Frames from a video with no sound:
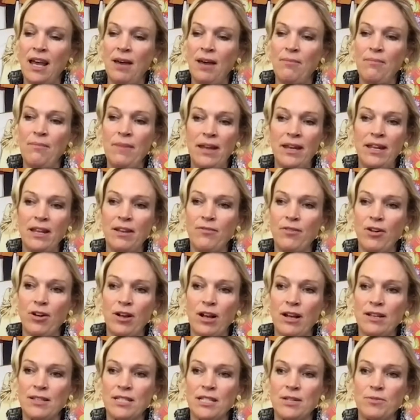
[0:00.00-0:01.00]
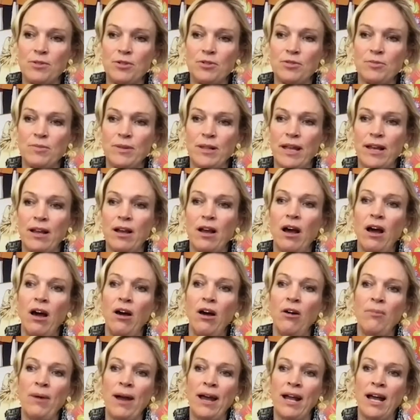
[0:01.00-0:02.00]
Many of our customers will be like,
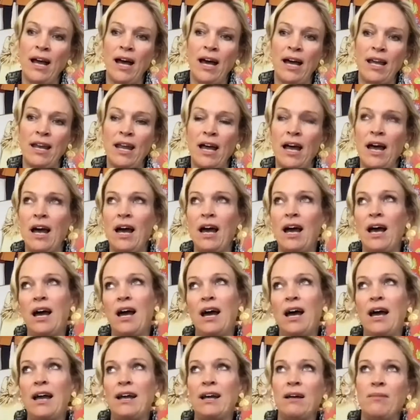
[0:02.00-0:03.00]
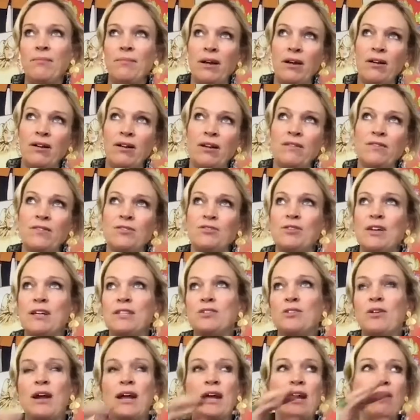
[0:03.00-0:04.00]
oh my God, I got married in the
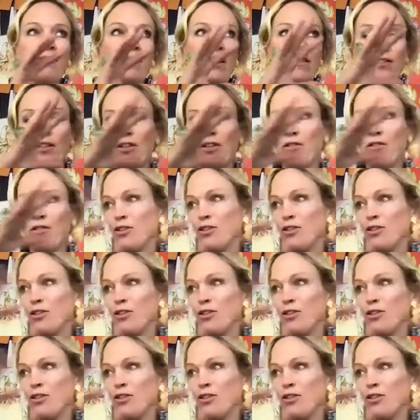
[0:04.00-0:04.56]
dress, or and then they'll